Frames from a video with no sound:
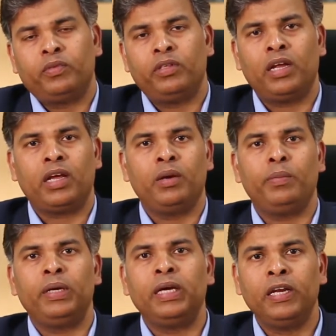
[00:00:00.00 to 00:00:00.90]
There can
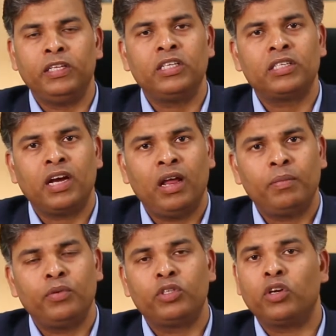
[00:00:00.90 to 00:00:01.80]
be greasy scalp
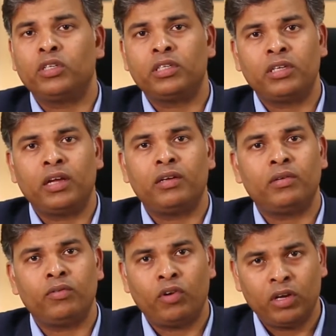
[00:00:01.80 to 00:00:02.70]
which causes
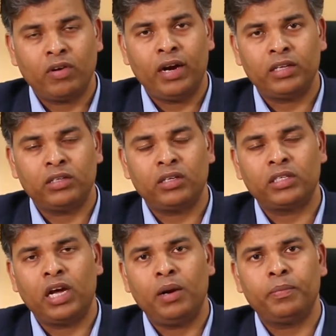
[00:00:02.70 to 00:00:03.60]
folliculitis on the
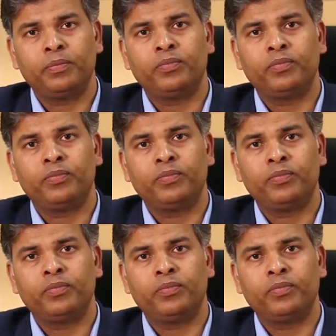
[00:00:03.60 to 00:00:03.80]
scalp.